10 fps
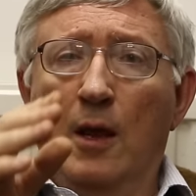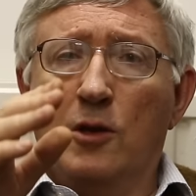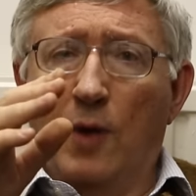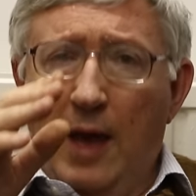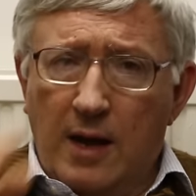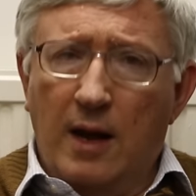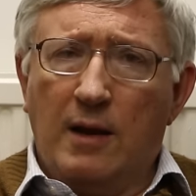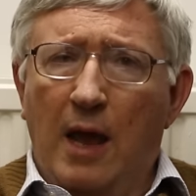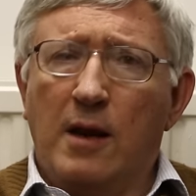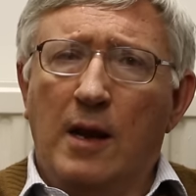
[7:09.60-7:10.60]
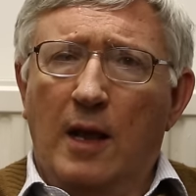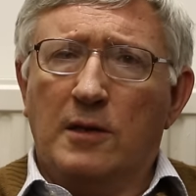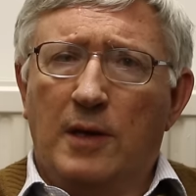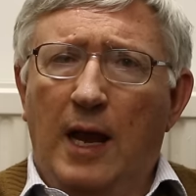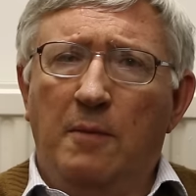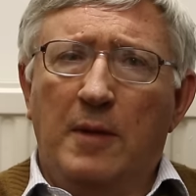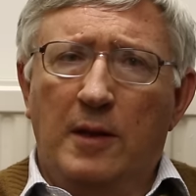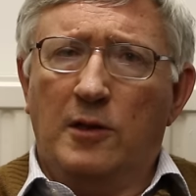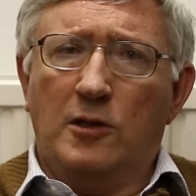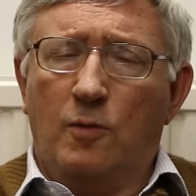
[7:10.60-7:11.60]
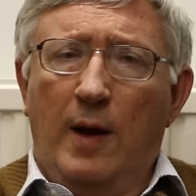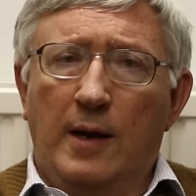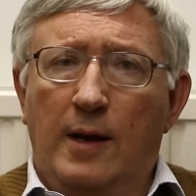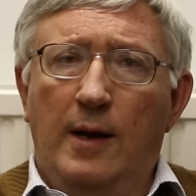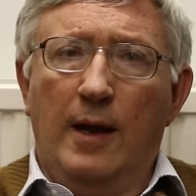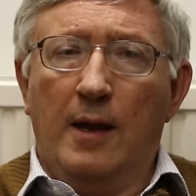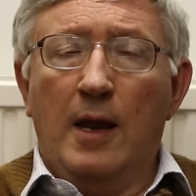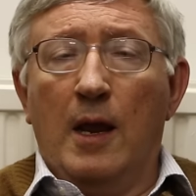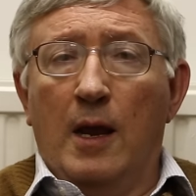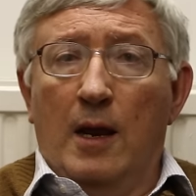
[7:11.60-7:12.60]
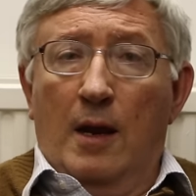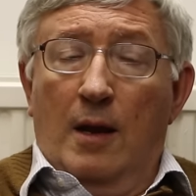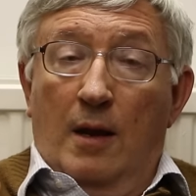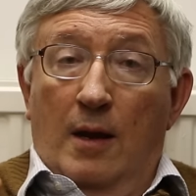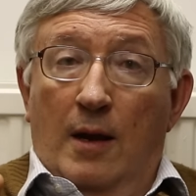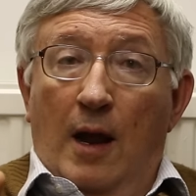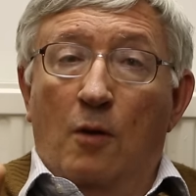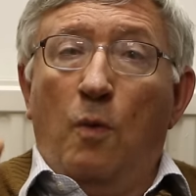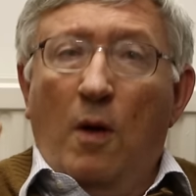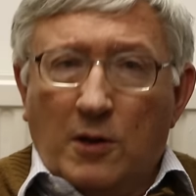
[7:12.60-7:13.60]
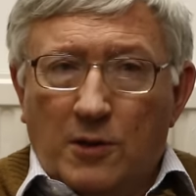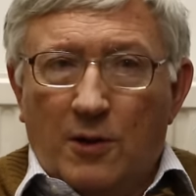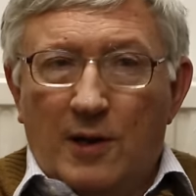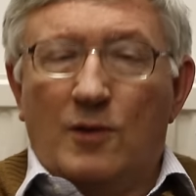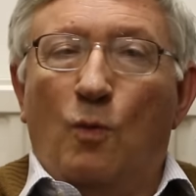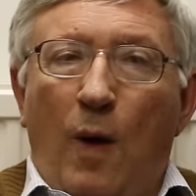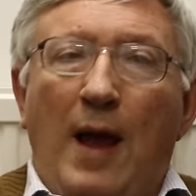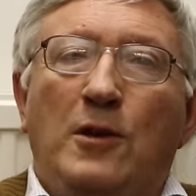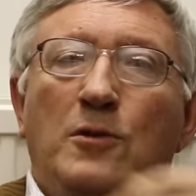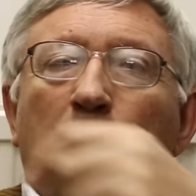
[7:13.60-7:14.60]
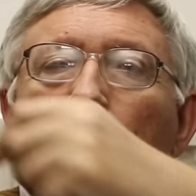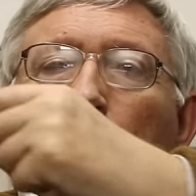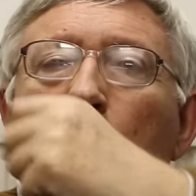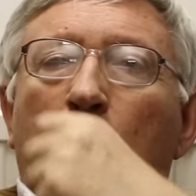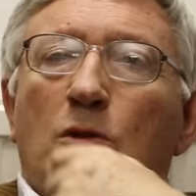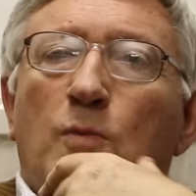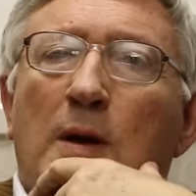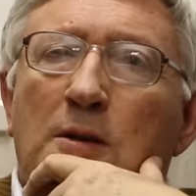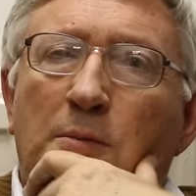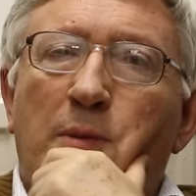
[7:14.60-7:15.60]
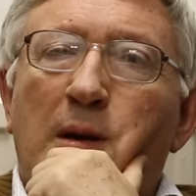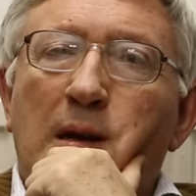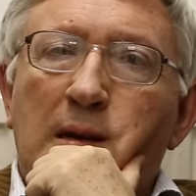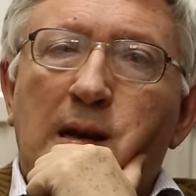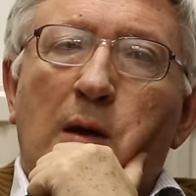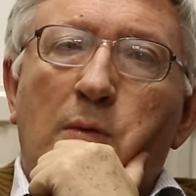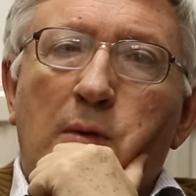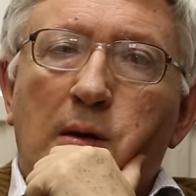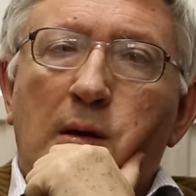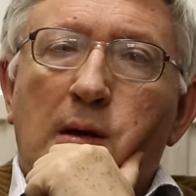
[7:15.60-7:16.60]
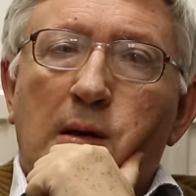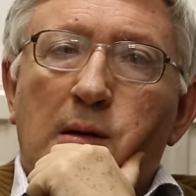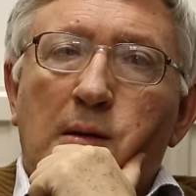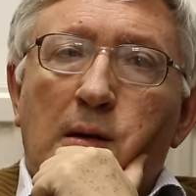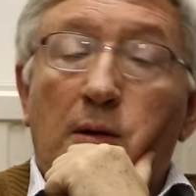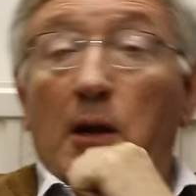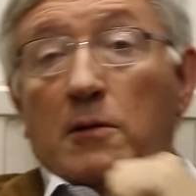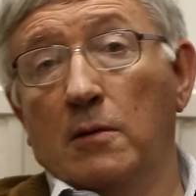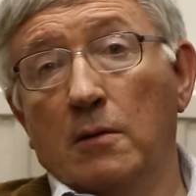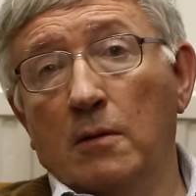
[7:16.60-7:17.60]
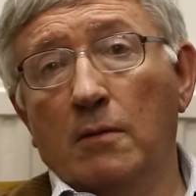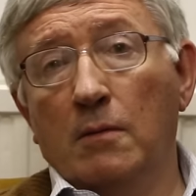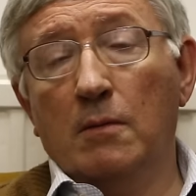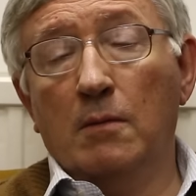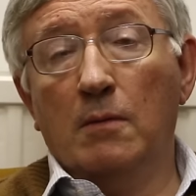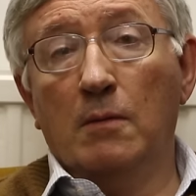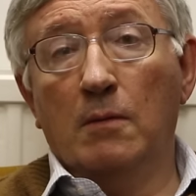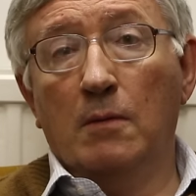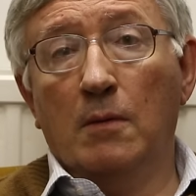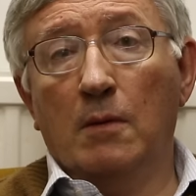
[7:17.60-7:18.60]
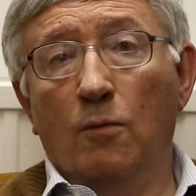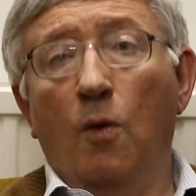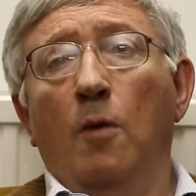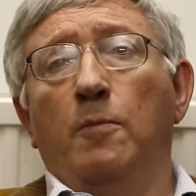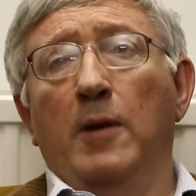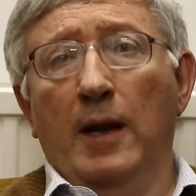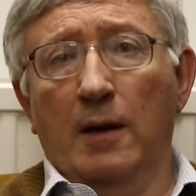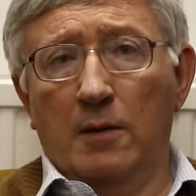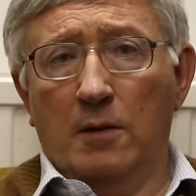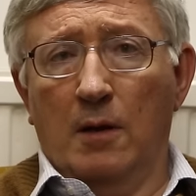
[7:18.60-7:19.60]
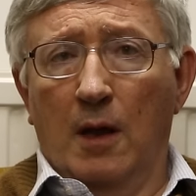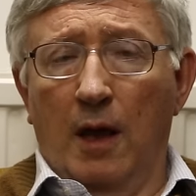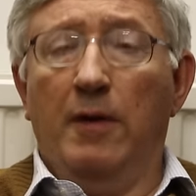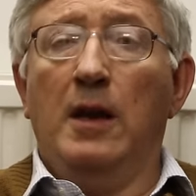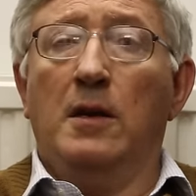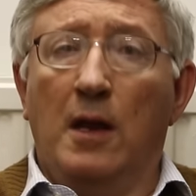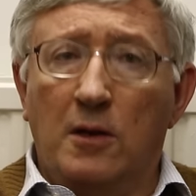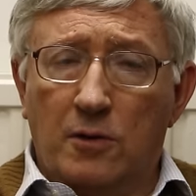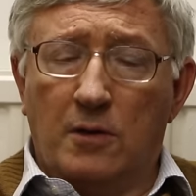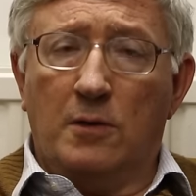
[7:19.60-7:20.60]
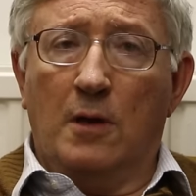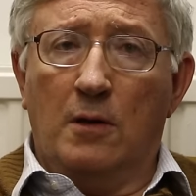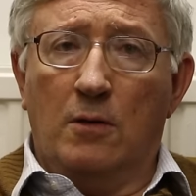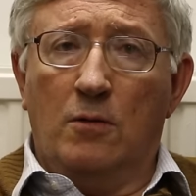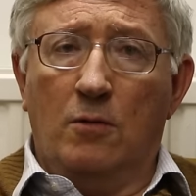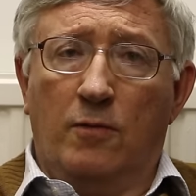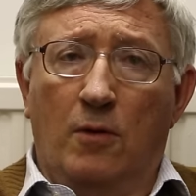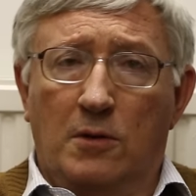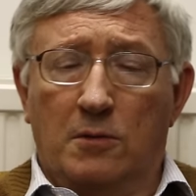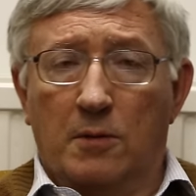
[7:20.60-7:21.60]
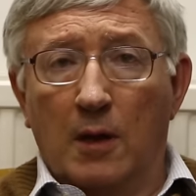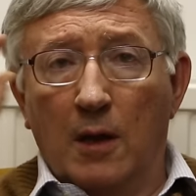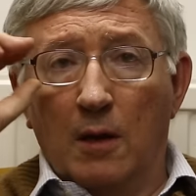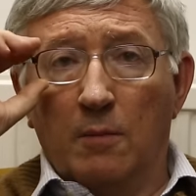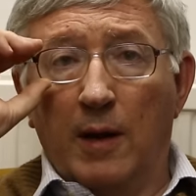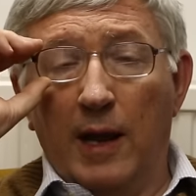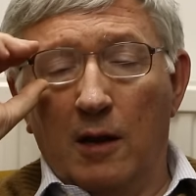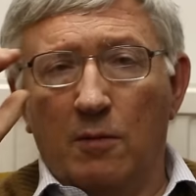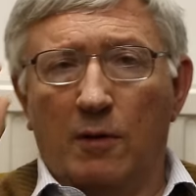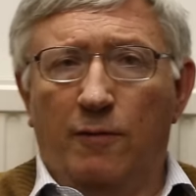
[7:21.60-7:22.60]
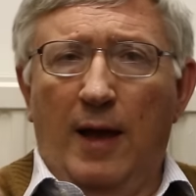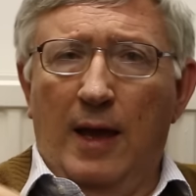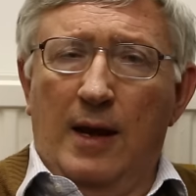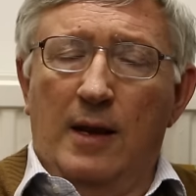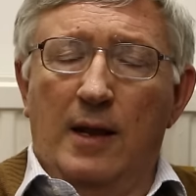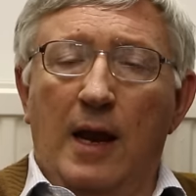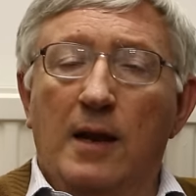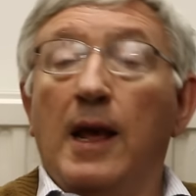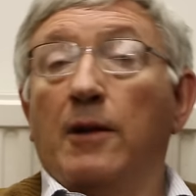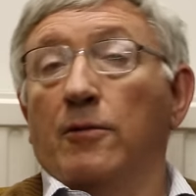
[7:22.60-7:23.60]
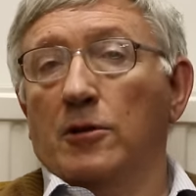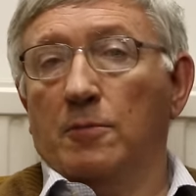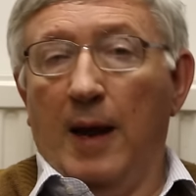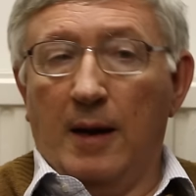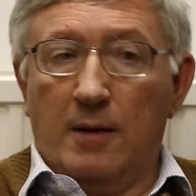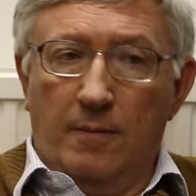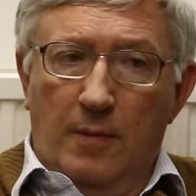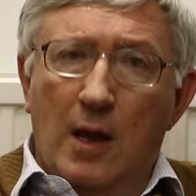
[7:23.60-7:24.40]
So Erdogan's aim in this is quite clear. Now, what's the reason? Why should the Turks want to bring down a Russian warplane? It's a very dangerous thing to do, of course. It's playing with fire in that respect.